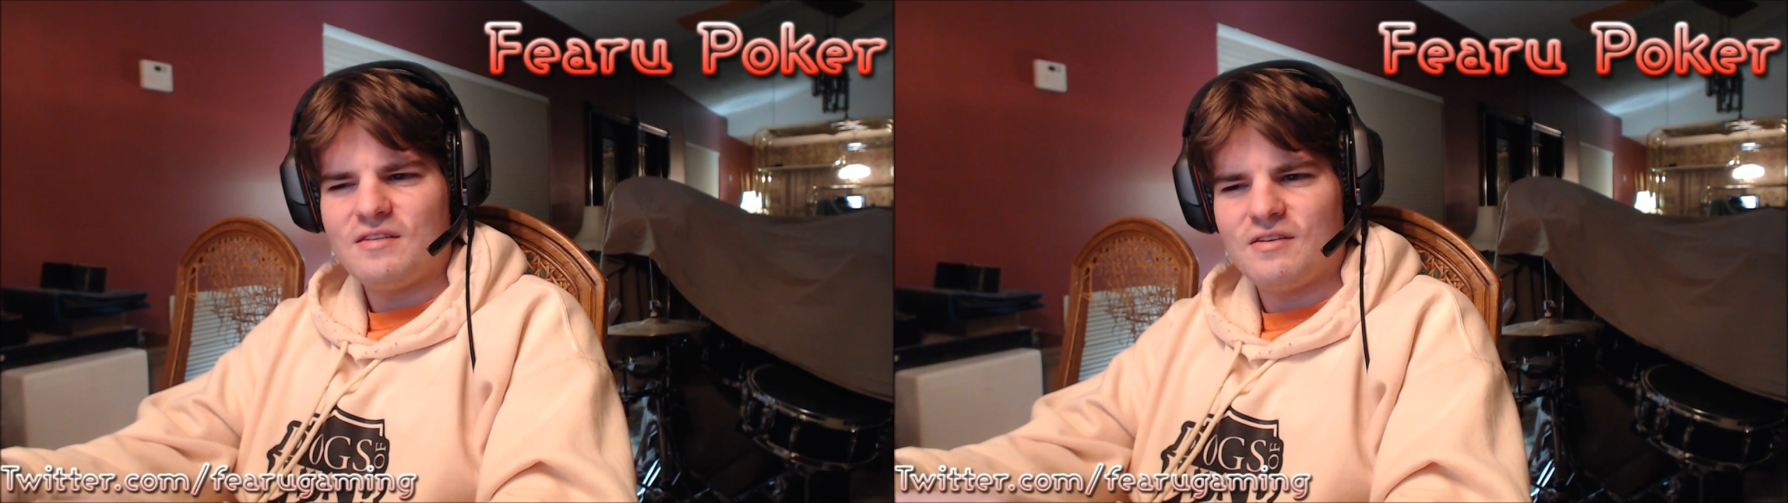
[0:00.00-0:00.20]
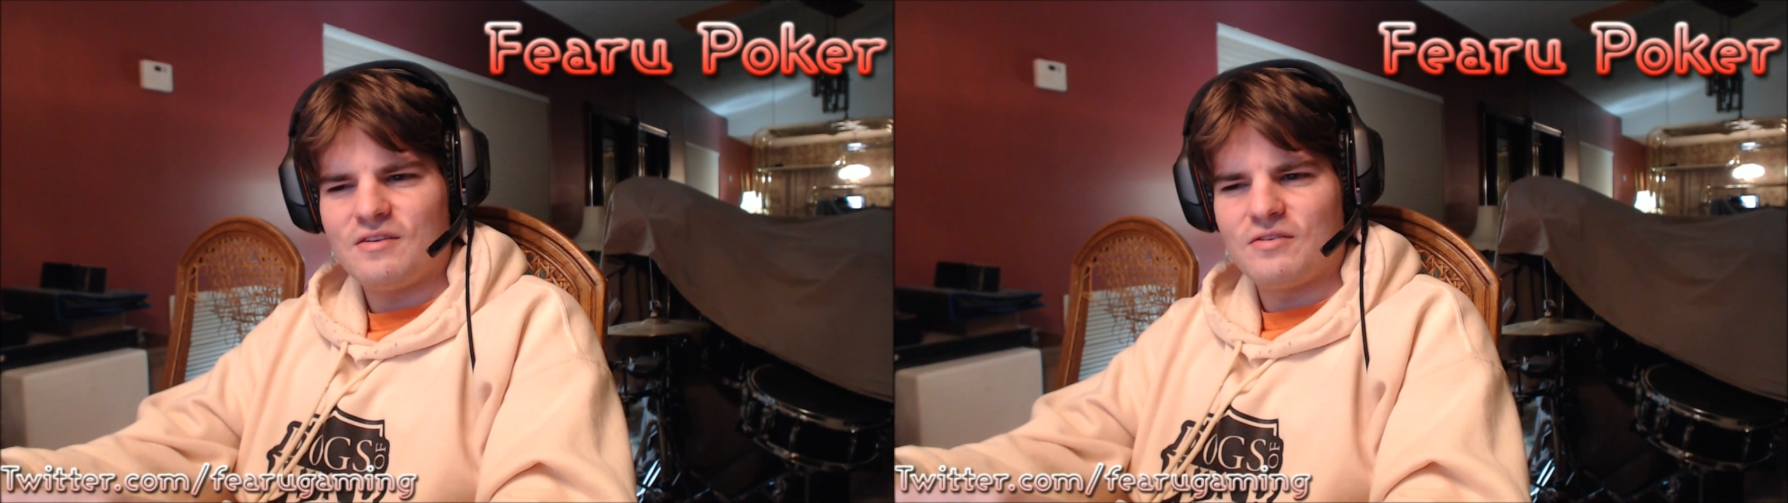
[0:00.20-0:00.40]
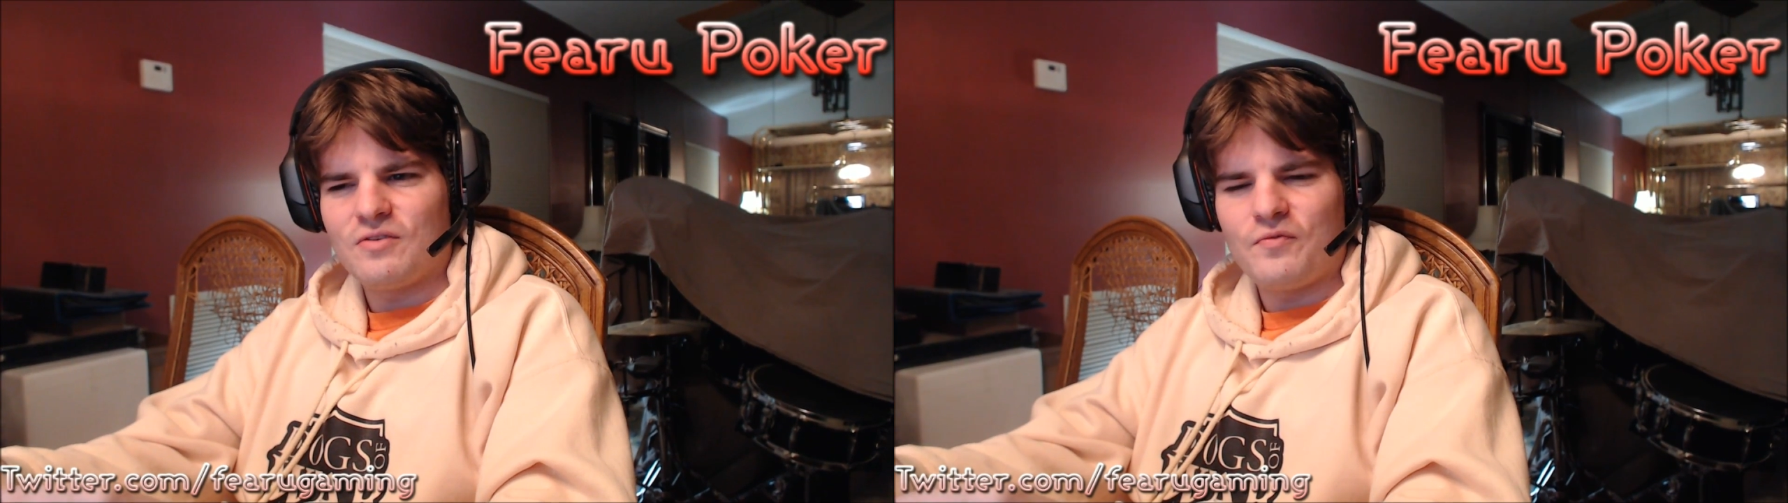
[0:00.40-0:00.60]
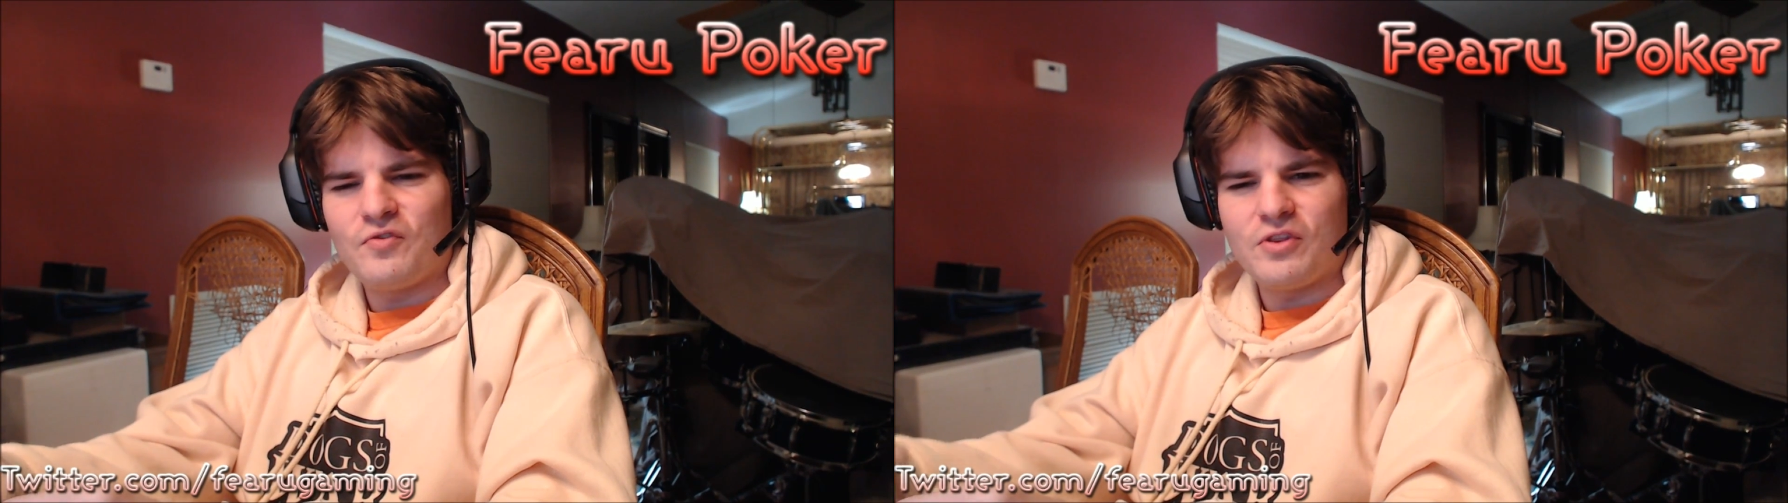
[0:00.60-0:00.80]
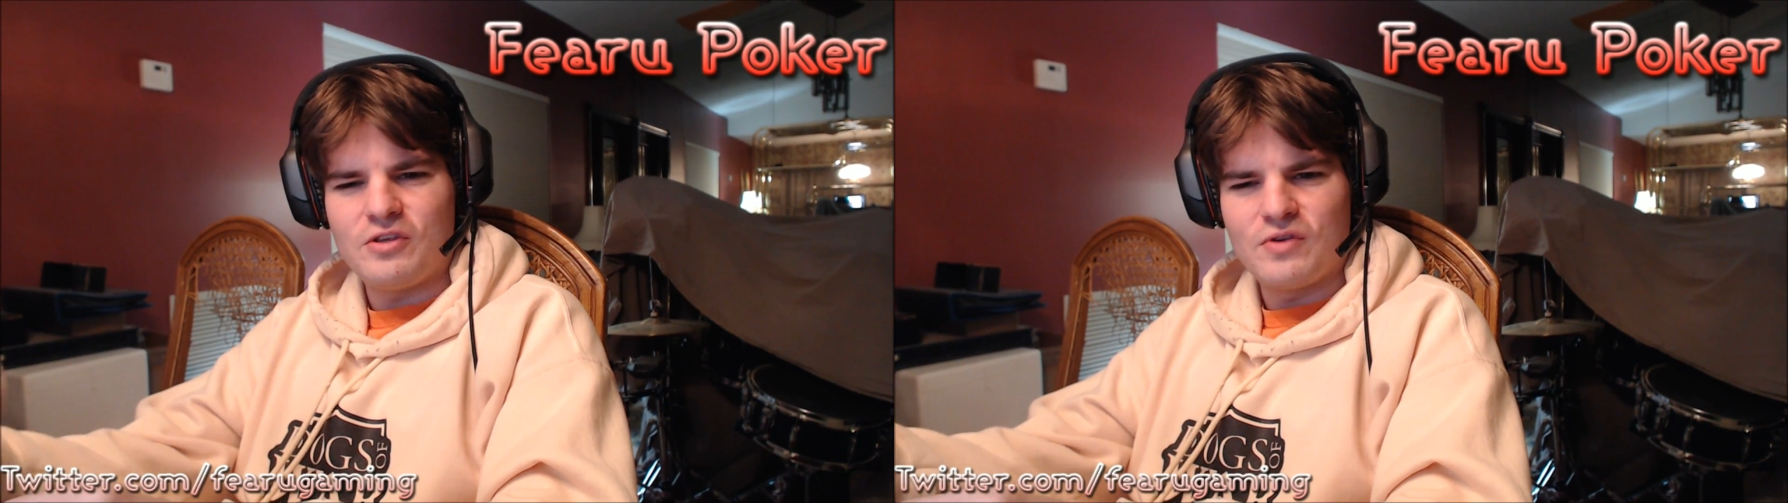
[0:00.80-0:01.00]
and hopefully
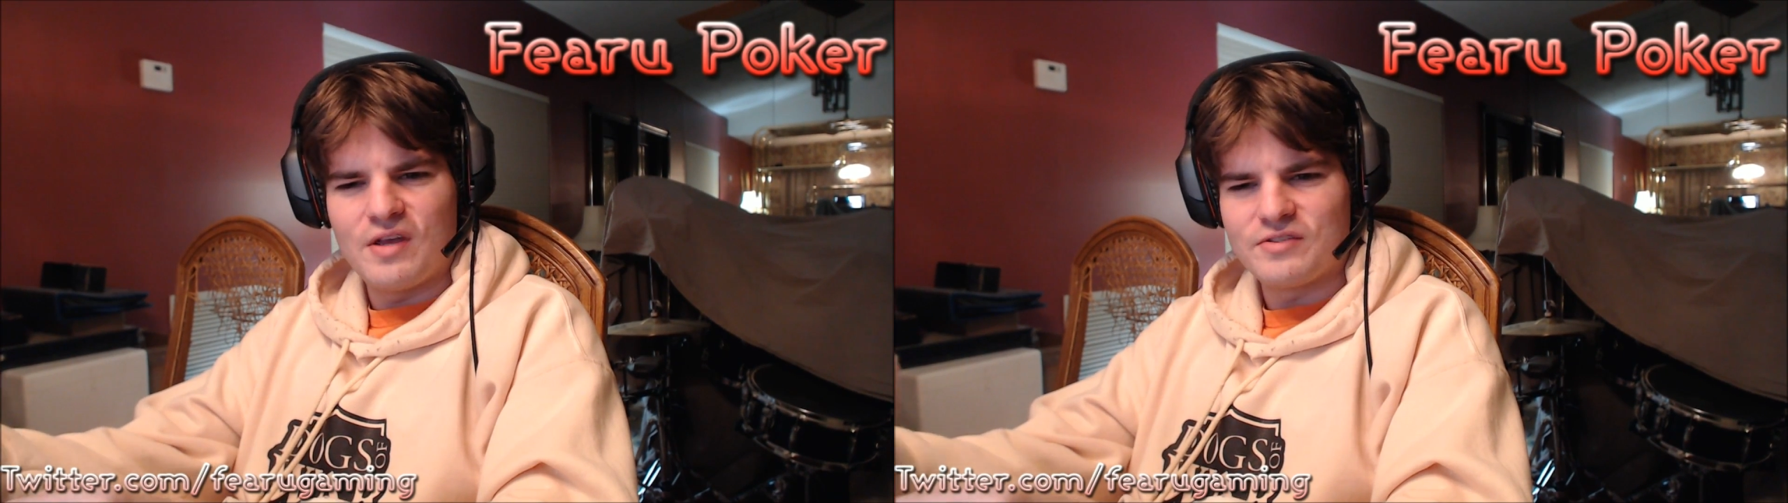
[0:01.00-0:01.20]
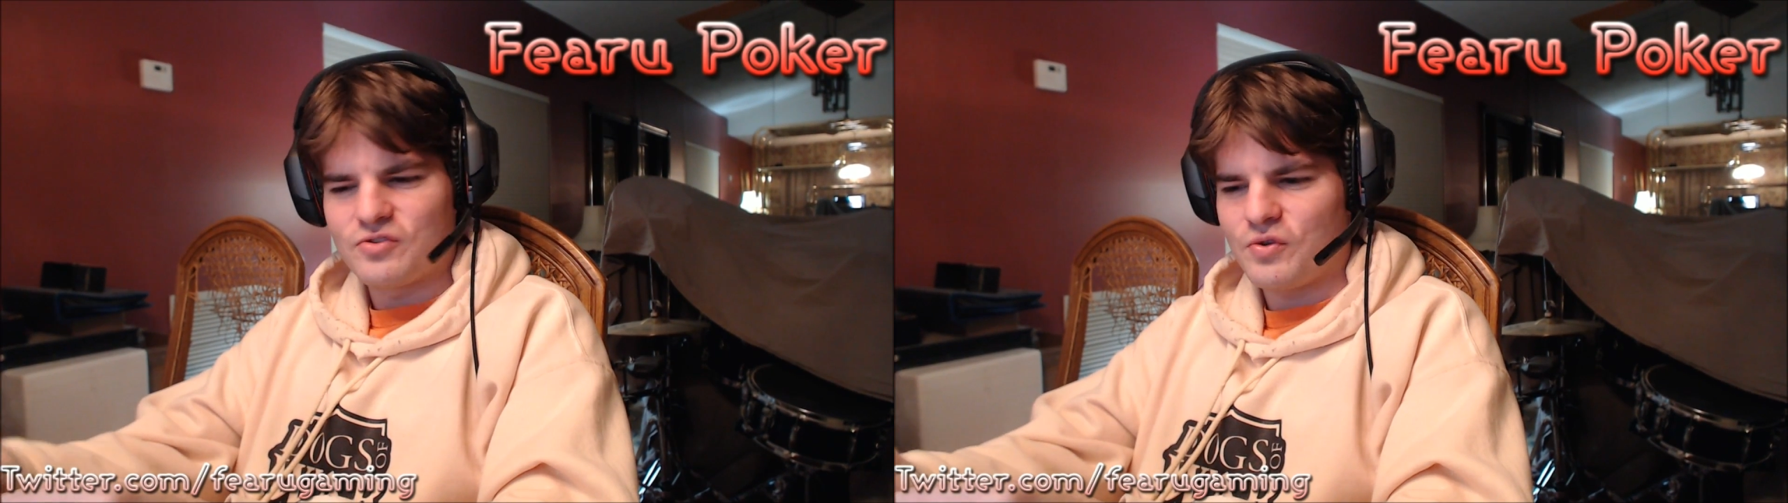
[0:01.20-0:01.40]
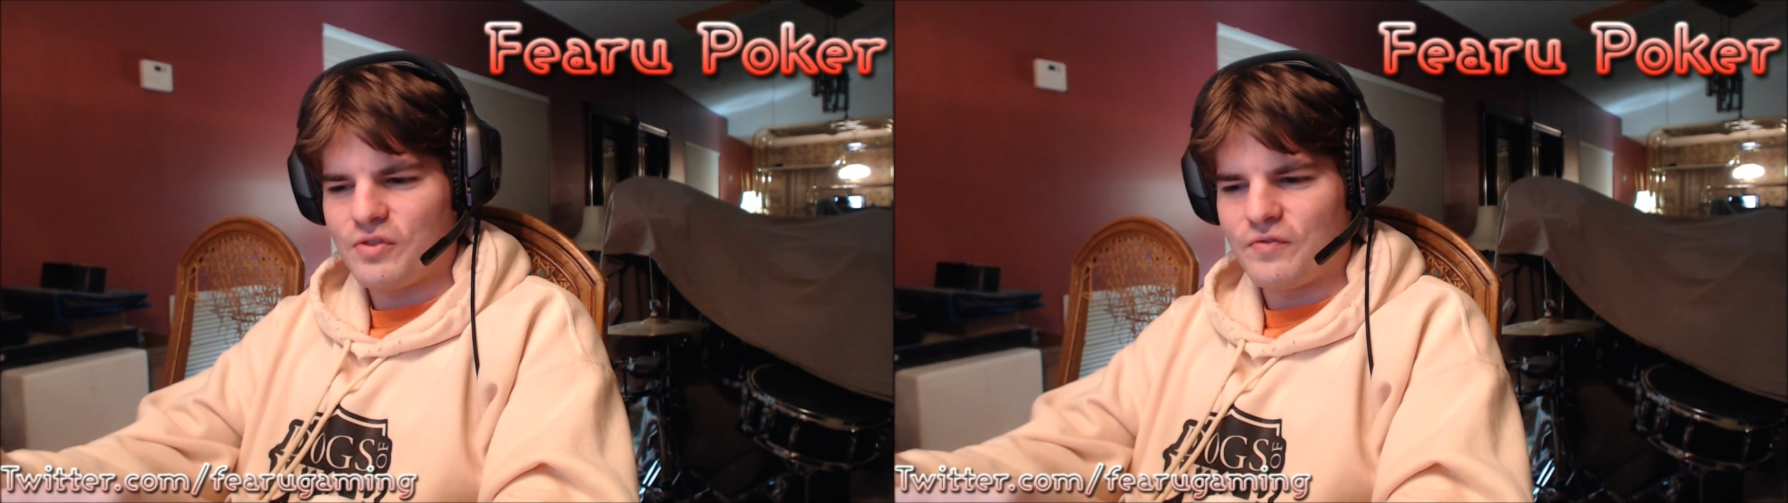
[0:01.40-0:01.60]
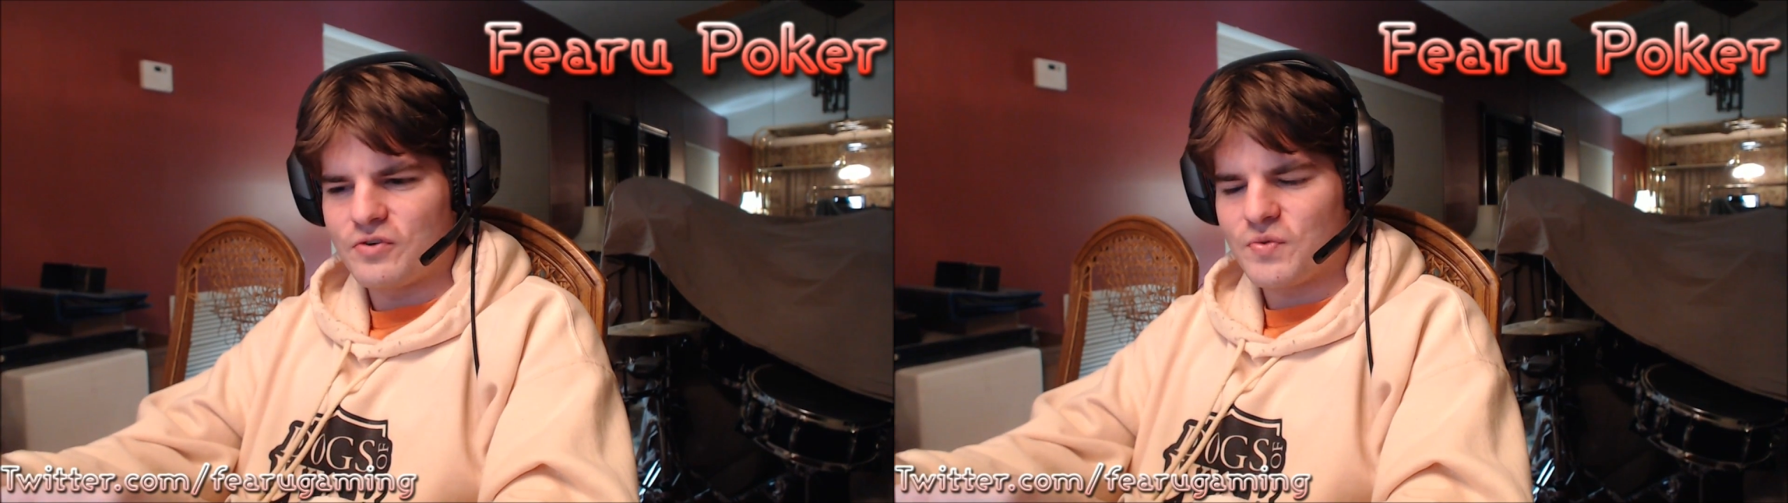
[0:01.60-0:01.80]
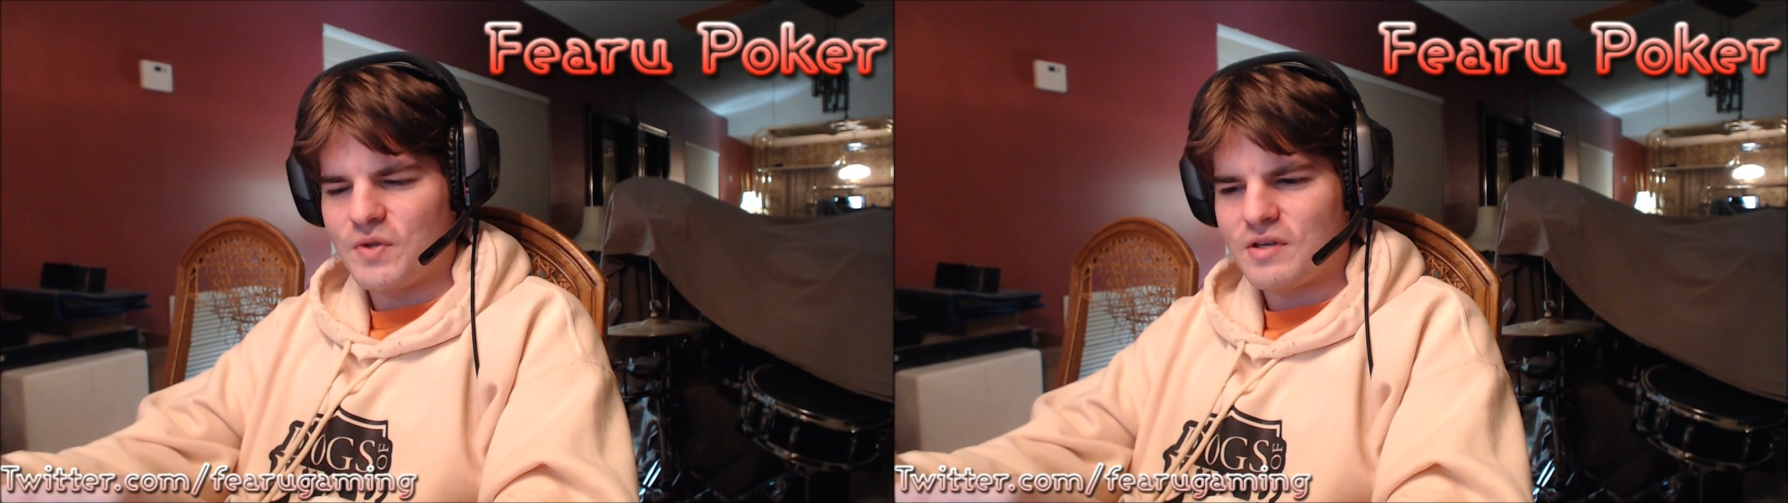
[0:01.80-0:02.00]
you guys enjoyed the first one.